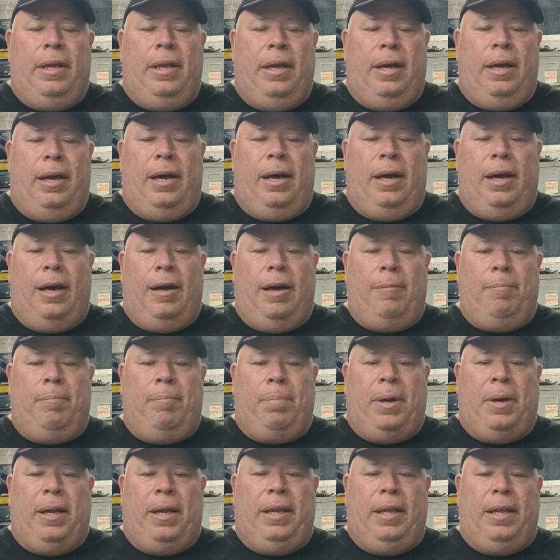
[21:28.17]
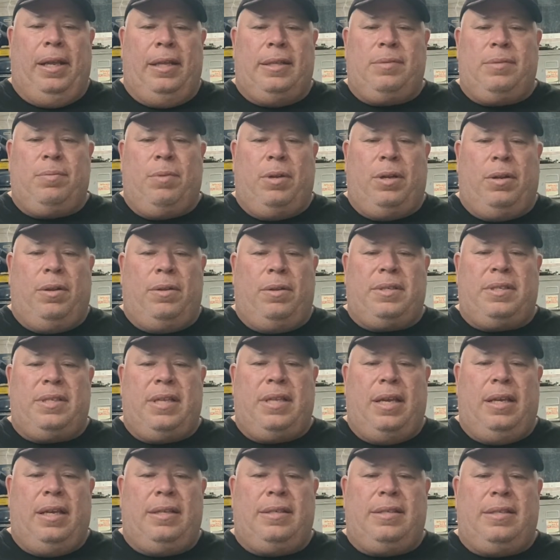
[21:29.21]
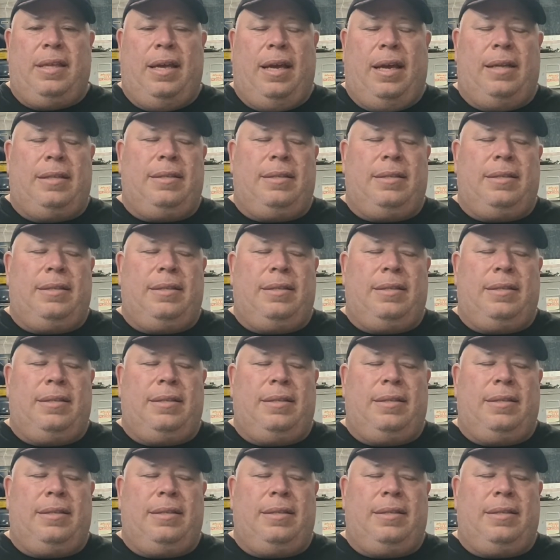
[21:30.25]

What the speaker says: But it's one of those things that